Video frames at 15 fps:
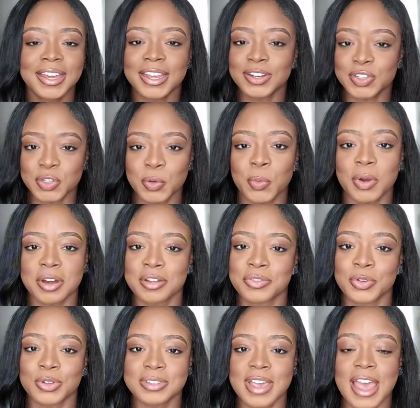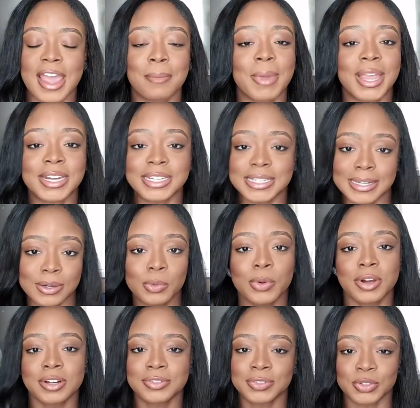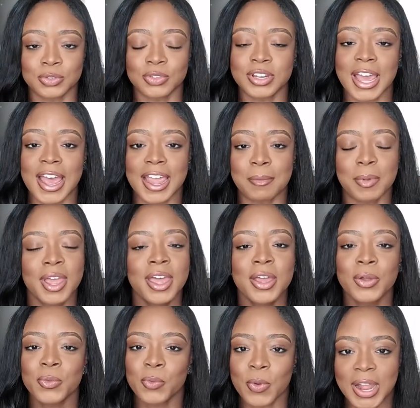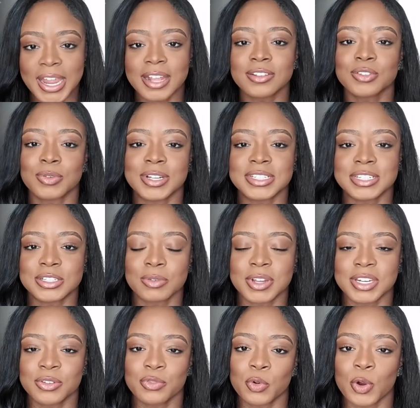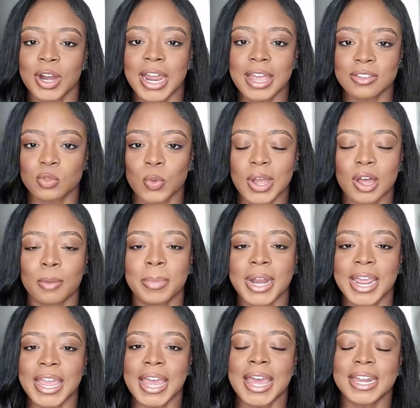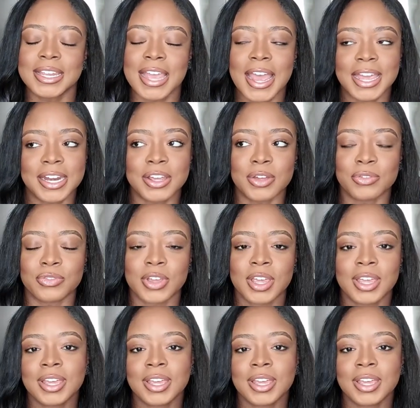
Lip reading: I do work full-time. I did work full-time in 2024 as well, but I had kind of